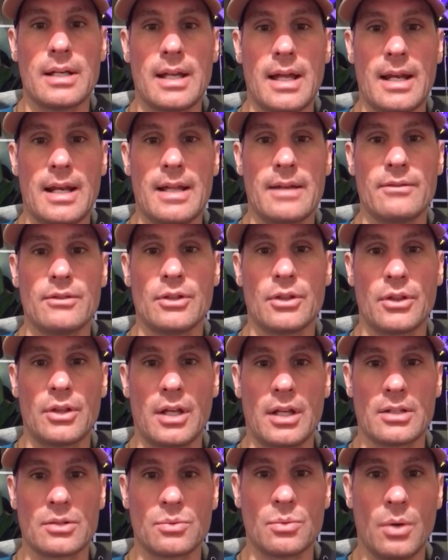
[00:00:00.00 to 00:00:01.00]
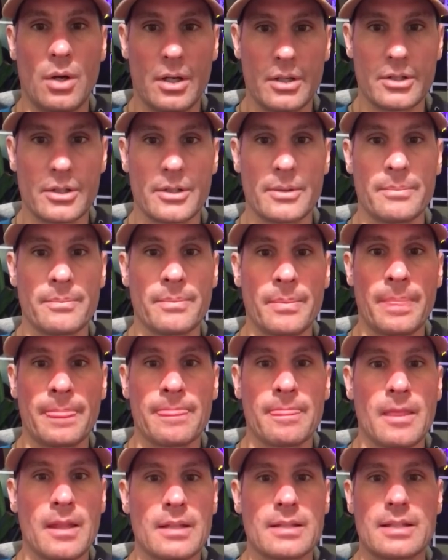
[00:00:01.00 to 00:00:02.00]
not have your thoughts wander.
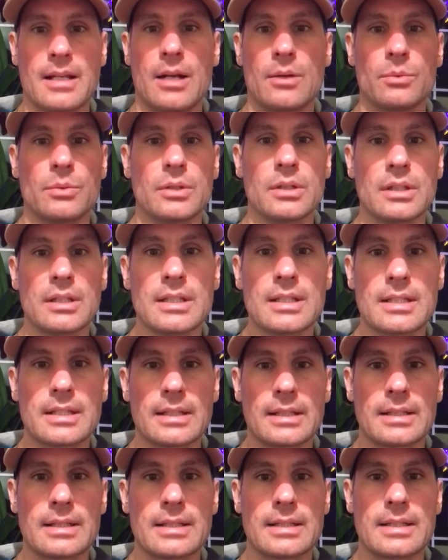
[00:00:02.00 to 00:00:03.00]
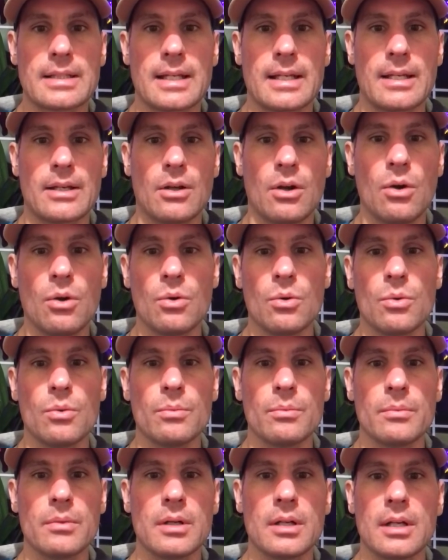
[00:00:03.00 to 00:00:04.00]
It's not realistic to sit at
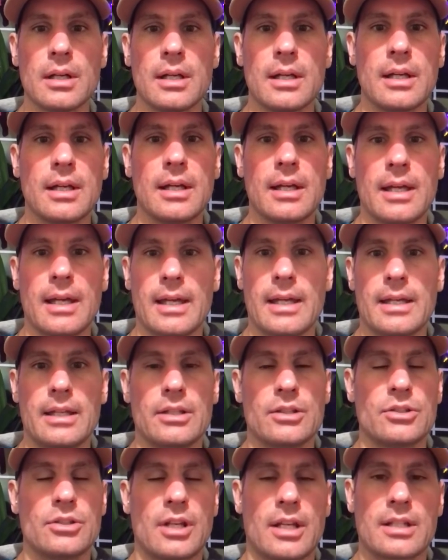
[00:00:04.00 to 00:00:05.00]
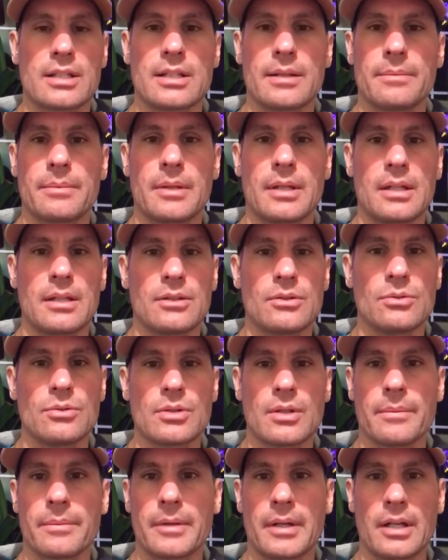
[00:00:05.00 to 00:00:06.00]
home and check something, do
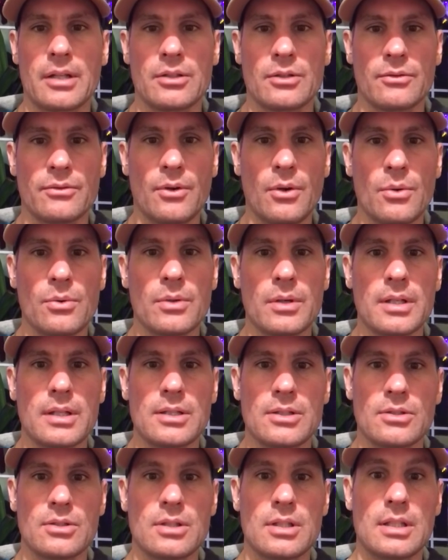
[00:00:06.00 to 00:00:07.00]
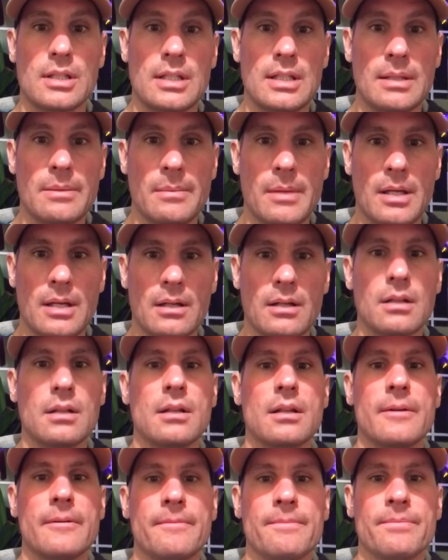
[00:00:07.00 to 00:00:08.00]
something on your phone, and you see an email
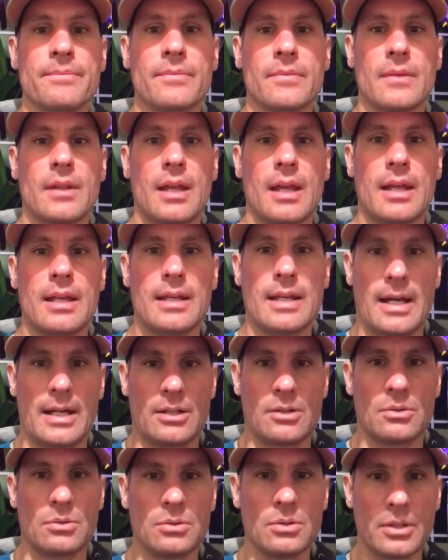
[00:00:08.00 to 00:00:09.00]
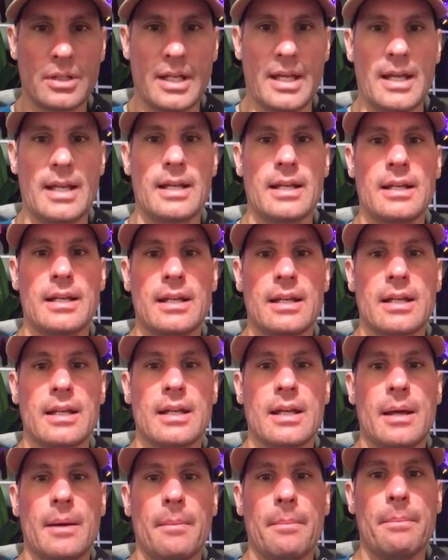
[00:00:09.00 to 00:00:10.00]
and not go look at it.
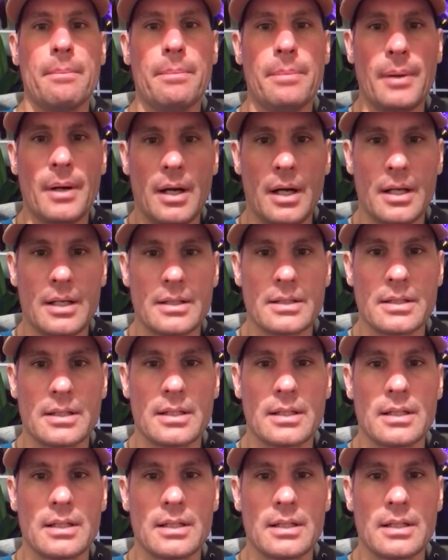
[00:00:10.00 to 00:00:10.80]
But